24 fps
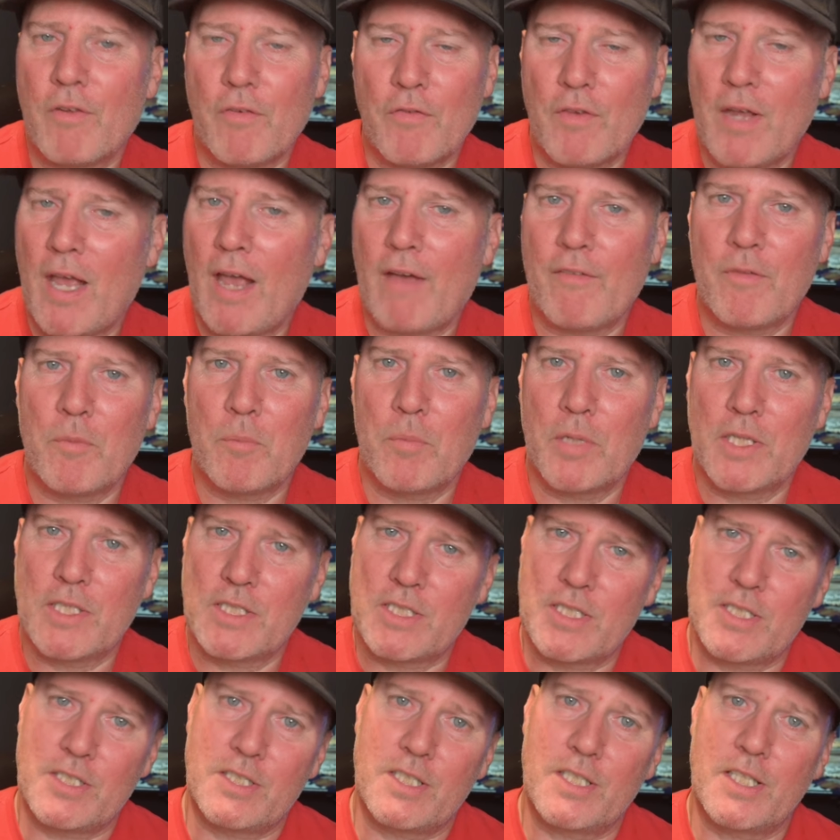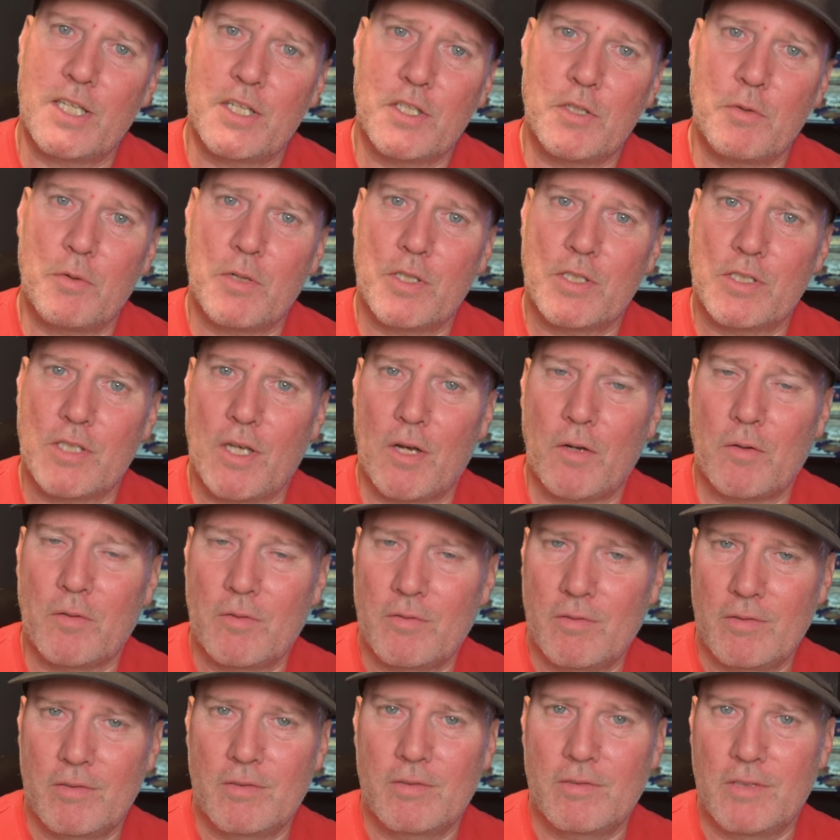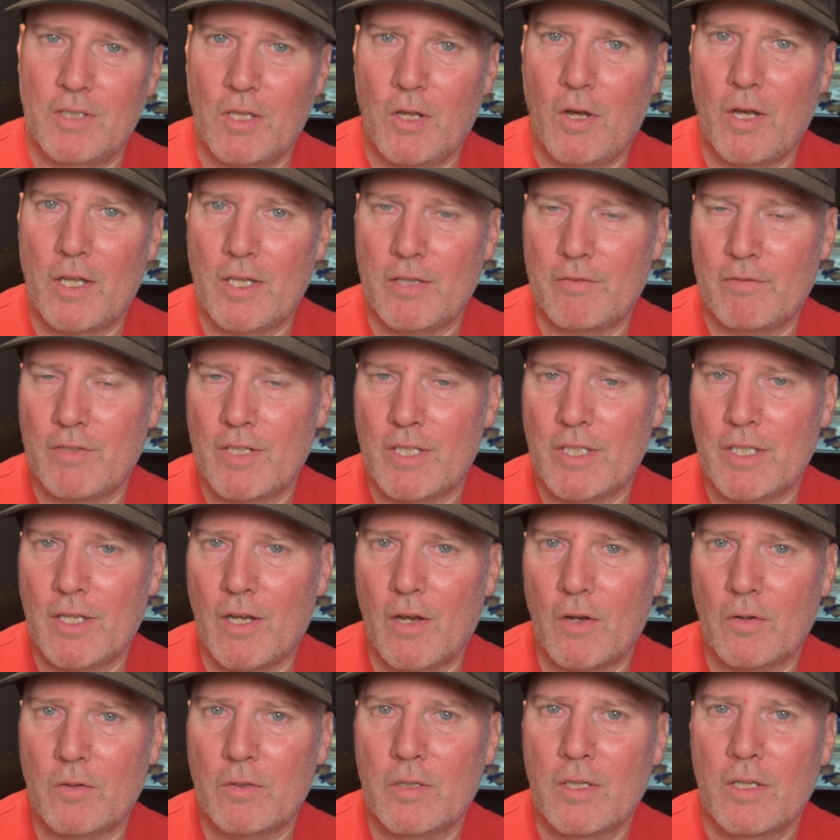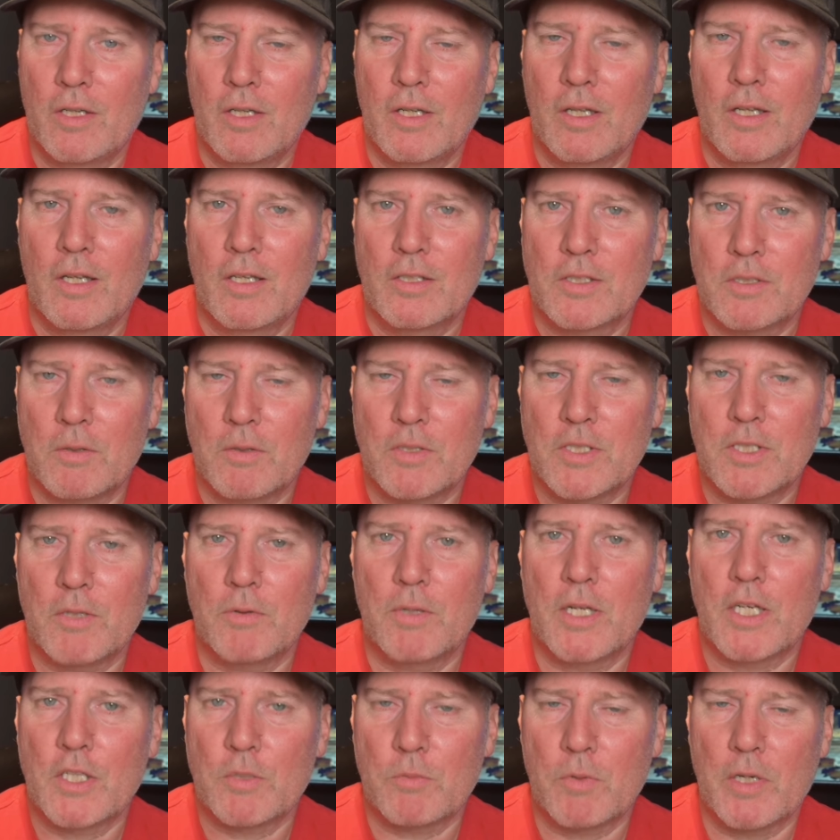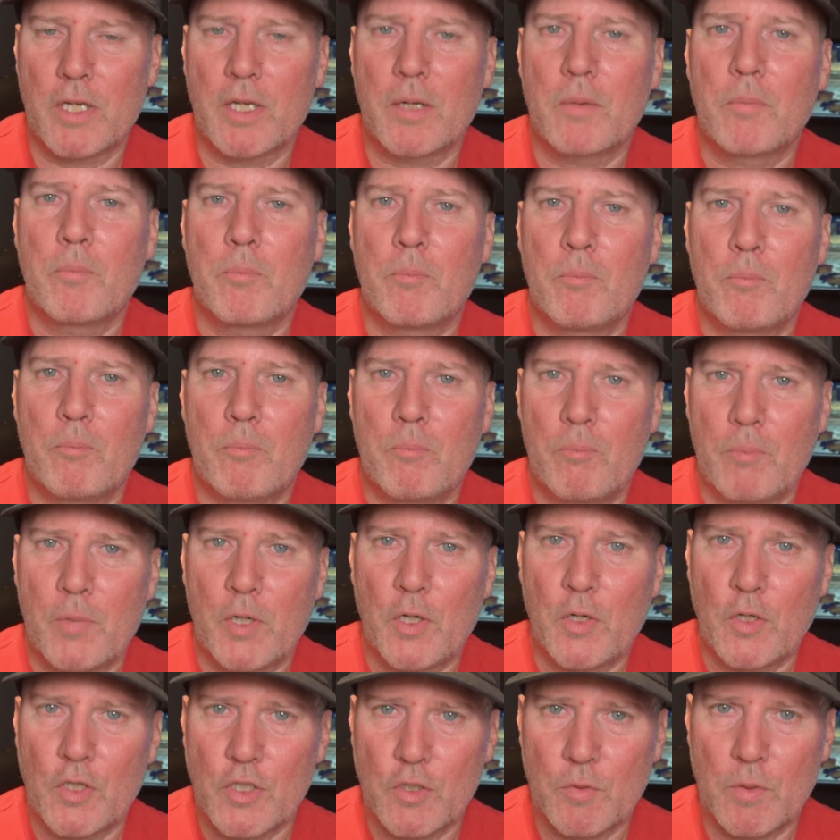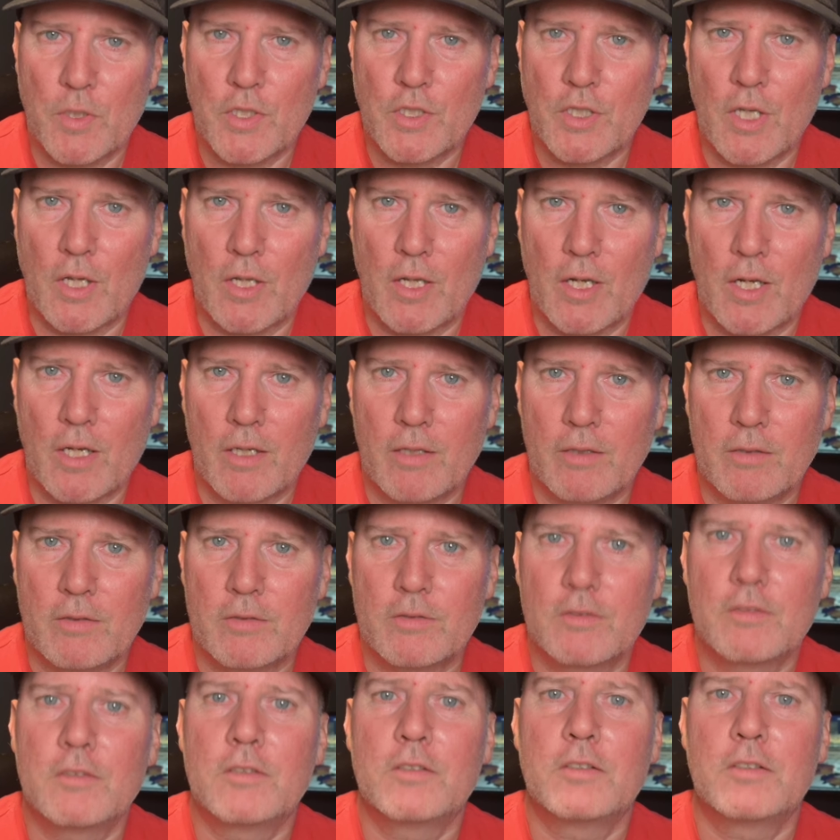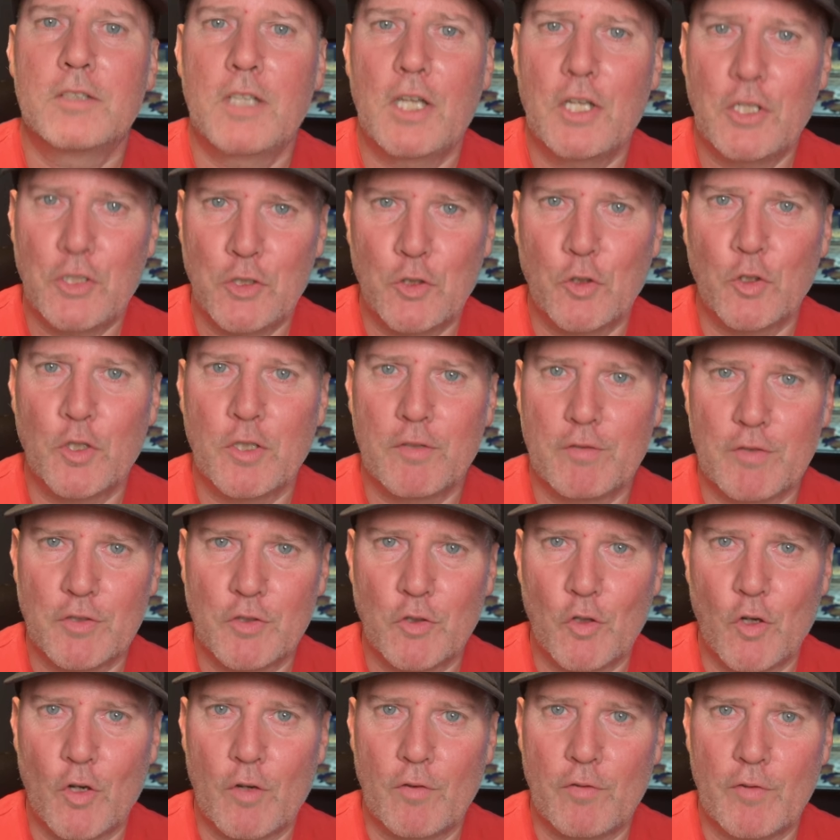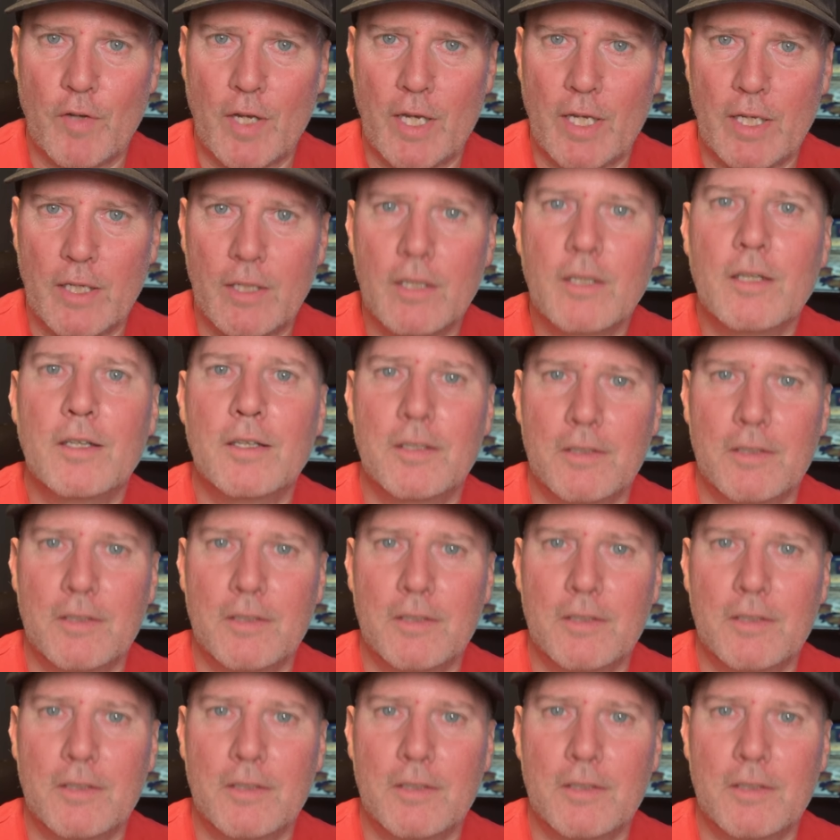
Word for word: If you haven't, please consider doing so. Like the video. So until next week, be good to each other. Enjoy your photography.